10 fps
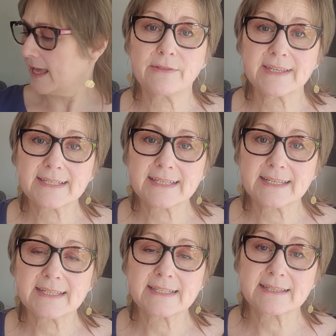So this
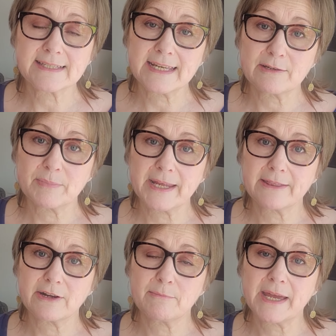is the second pair
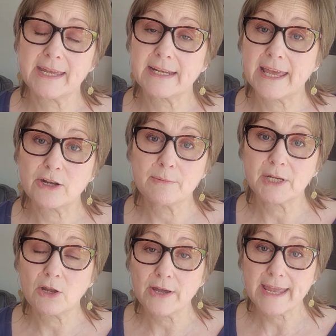that I made, and I'm a
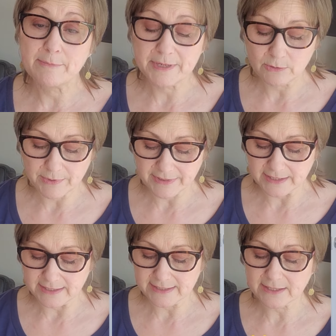lot happier with
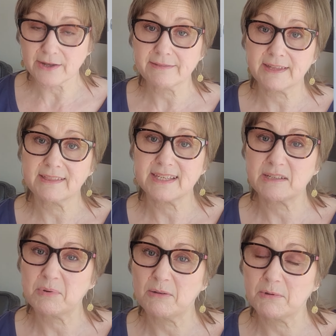these. I think these
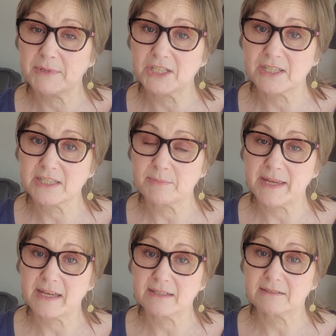are probably just
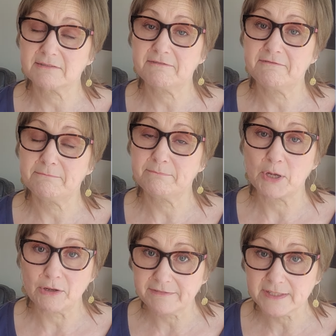about
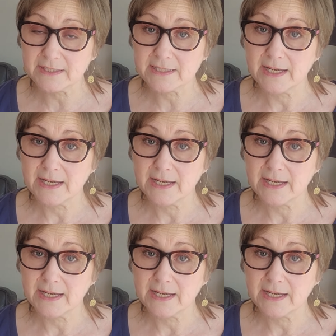perfect.